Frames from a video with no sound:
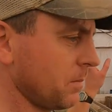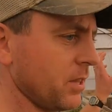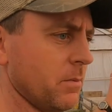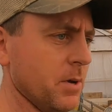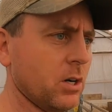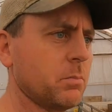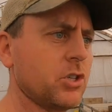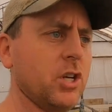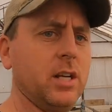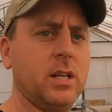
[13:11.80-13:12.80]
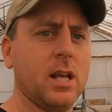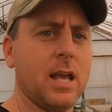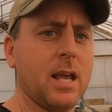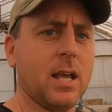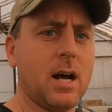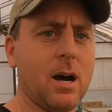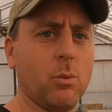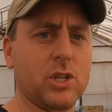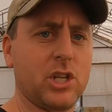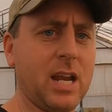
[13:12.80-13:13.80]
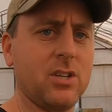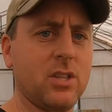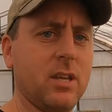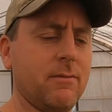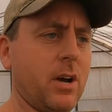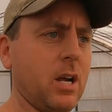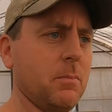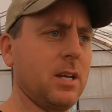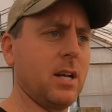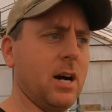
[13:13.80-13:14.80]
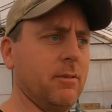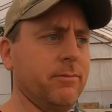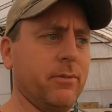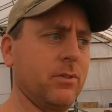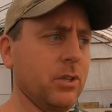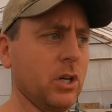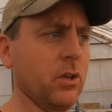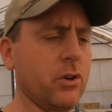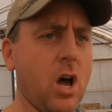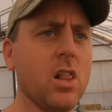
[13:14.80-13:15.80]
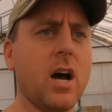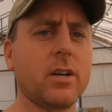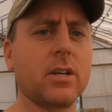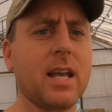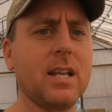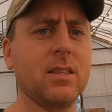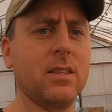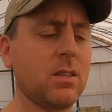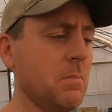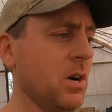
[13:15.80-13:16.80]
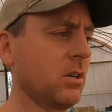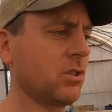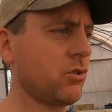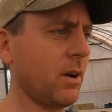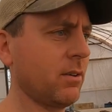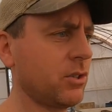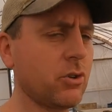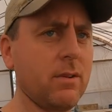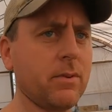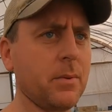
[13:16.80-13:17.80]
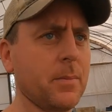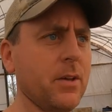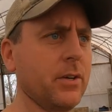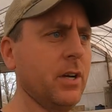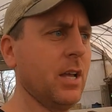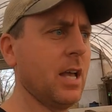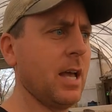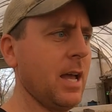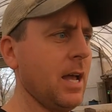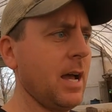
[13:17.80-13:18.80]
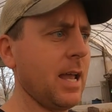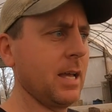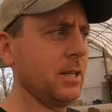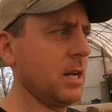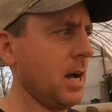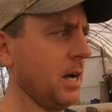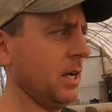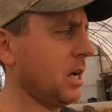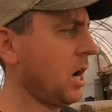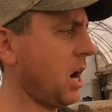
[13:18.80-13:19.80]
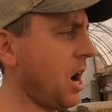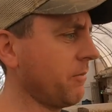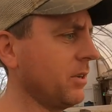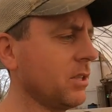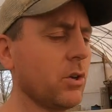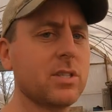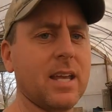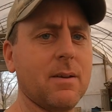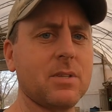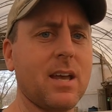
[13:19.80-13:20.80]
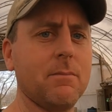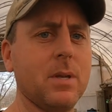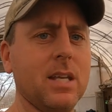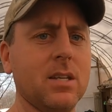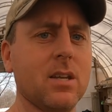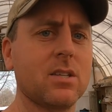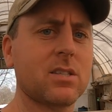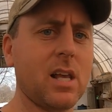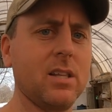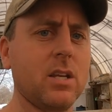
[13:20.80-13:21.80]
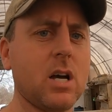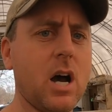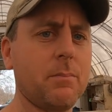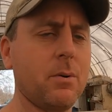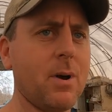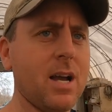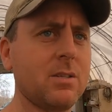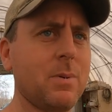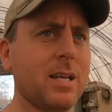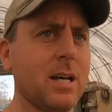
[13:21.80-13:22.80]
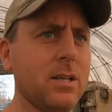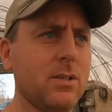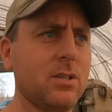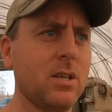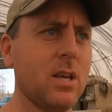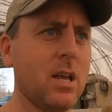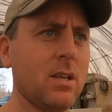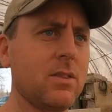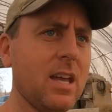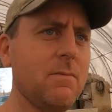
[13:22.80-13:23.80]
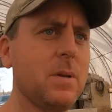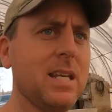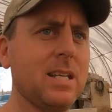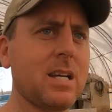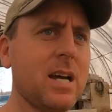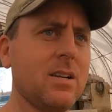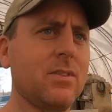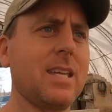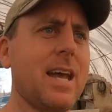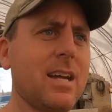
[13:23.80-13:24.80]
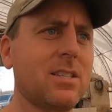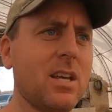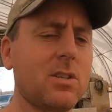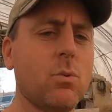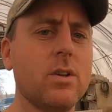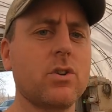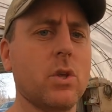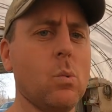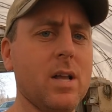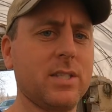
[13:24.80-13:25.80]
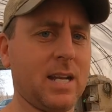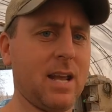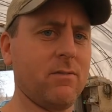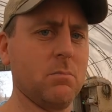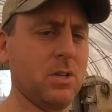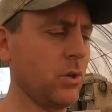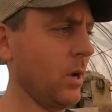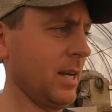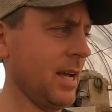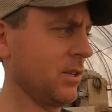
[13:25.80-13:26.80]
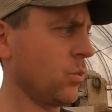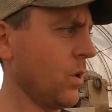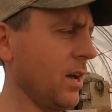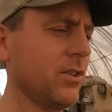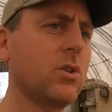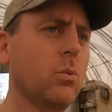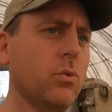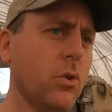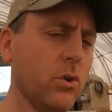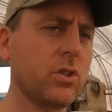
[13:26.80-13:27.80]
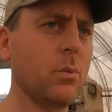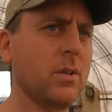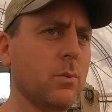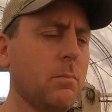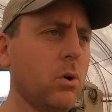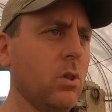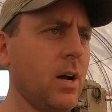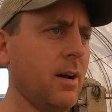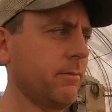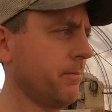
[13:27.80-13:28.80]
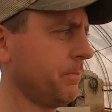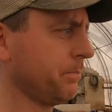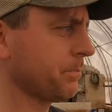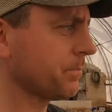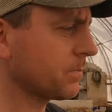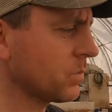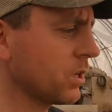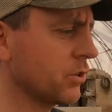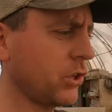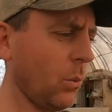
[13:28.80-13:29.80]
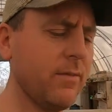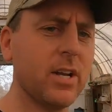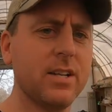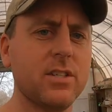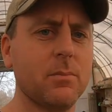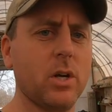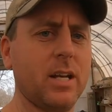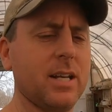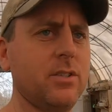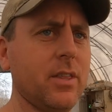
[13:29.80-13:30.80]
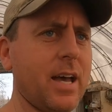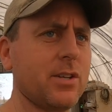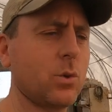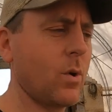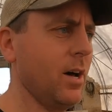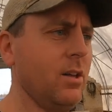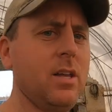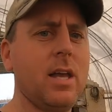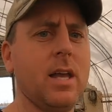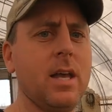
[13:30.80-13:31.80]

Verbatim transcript: them on the milk machine, um, we change the environment of, you know, they're no longer getting the milk straight from their mother. And uh, often those lambs have been slightly compromised because they've been kind of the excess ones or the ones that haven't been doing as well. So those are the ones we pull off. So we've done some looking into that as well.